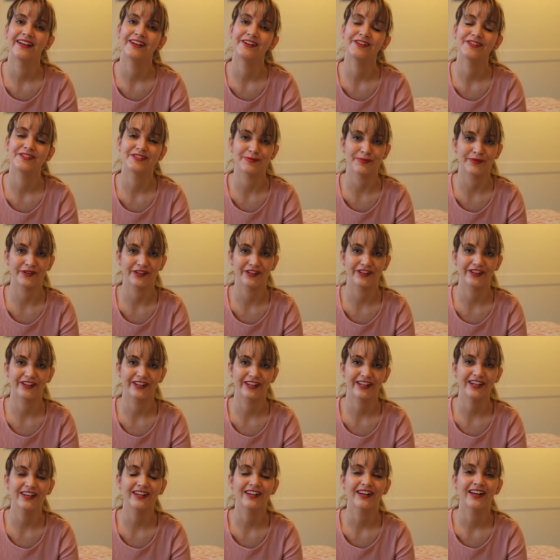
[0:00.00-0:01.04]

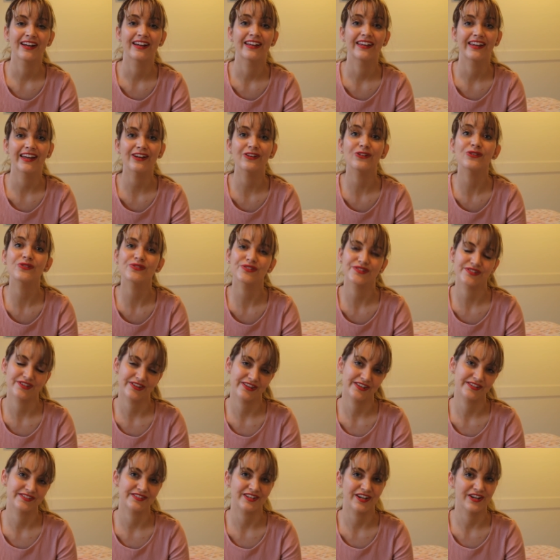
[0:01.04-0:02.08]
Similarly, get used to
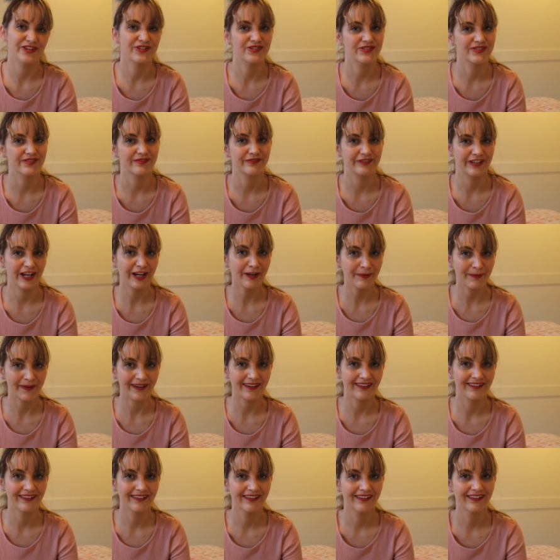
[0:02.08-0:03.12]
the stages of labor.
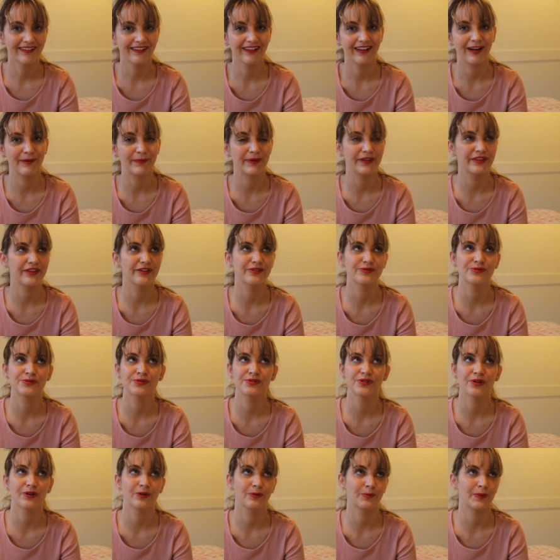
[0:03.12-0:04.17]
I mean, there's
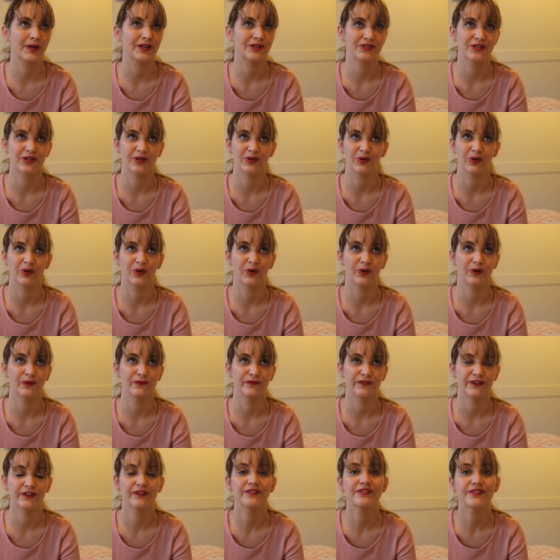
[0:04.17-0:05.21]
so much to go
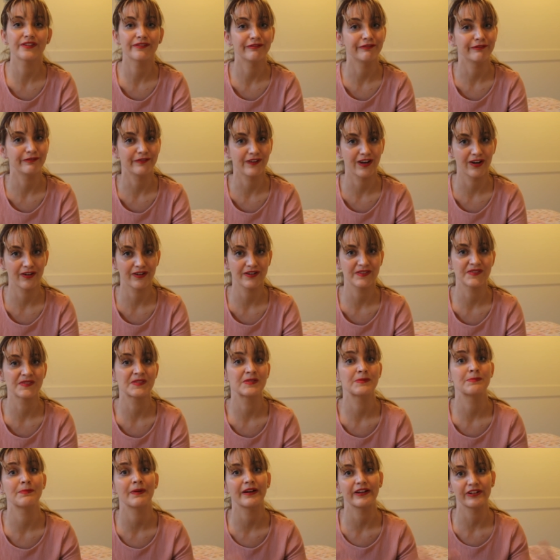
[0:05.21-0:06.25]
over. It's a very
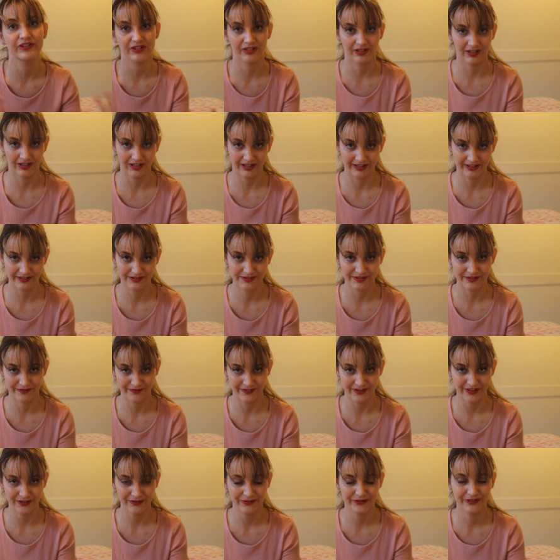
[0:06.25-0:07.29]
specialized
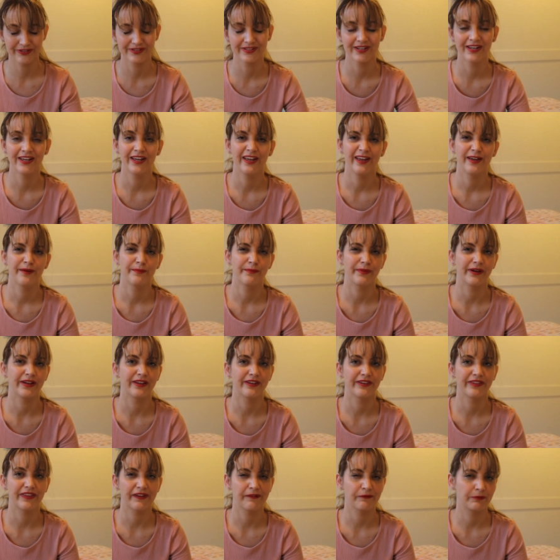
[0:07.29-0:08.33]
field,
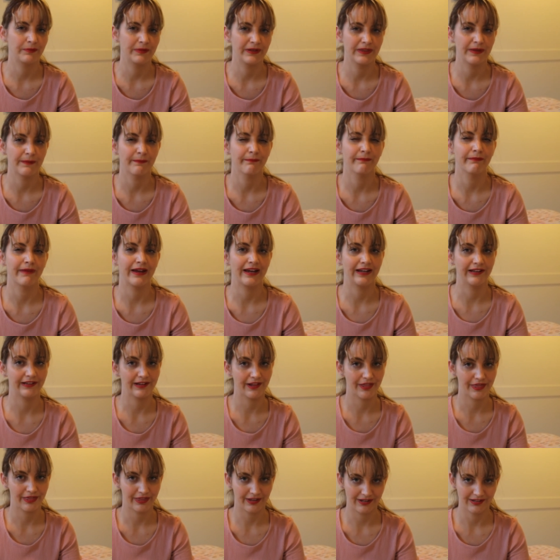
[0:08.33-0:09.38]
but they would be the main
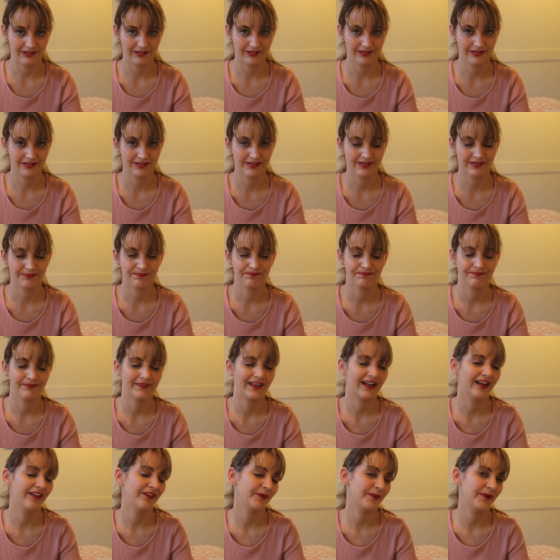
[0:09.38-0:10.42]
things.
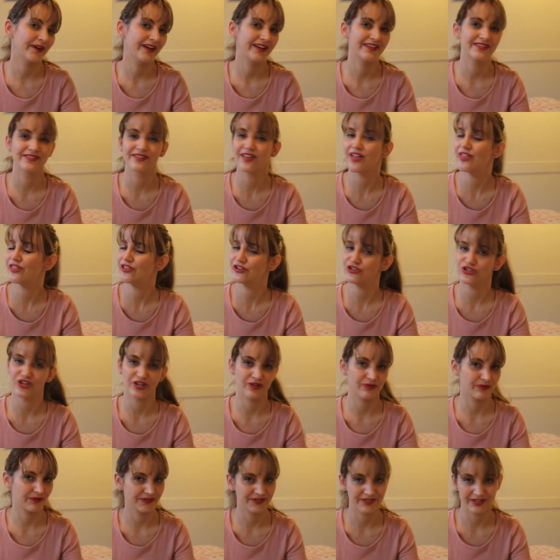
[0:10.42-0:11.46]
Otherwise, the
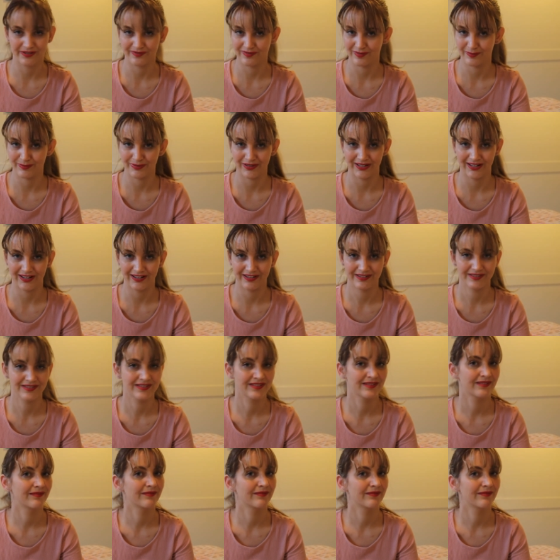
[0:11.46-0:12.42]
general stuff applies.